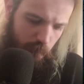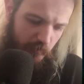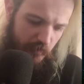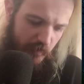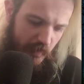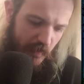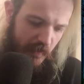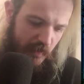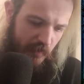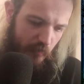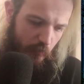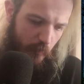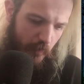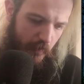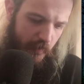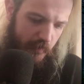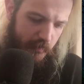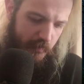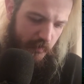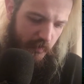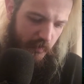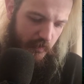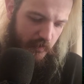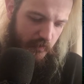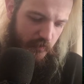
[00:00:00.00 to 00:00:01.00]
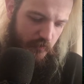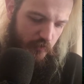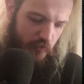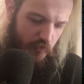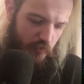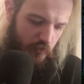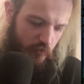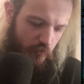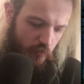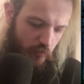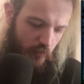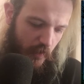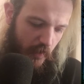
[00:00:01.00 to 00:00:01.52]
they went
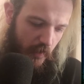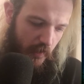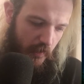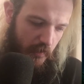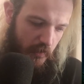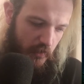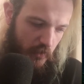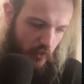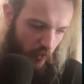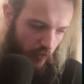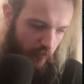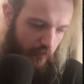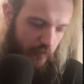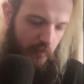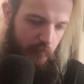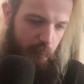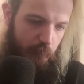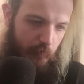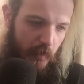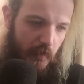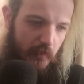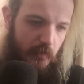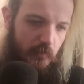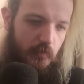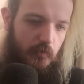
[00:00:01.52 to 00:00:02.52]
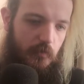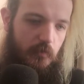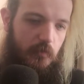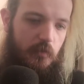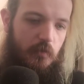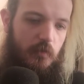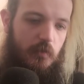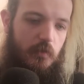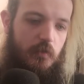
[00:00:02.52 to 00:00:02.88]
into a gothic metal